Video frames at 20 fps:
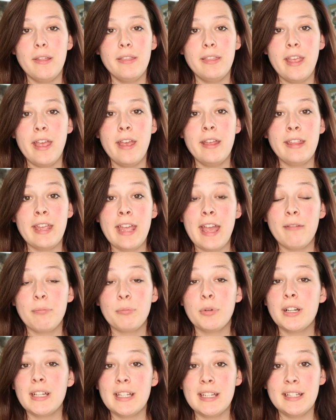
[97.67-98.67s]
and they
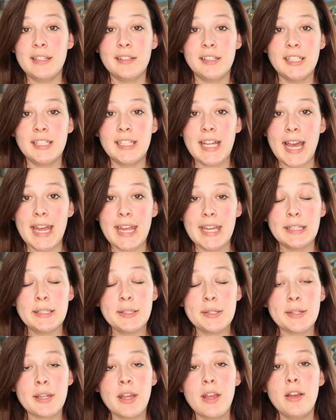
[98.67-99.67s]
have pretty easy
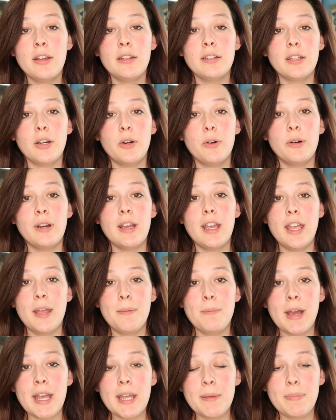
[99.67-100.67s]
diets. So
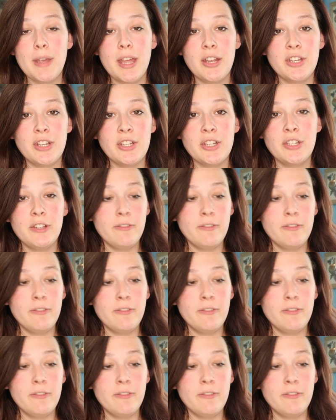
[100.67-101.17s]
in my opinion,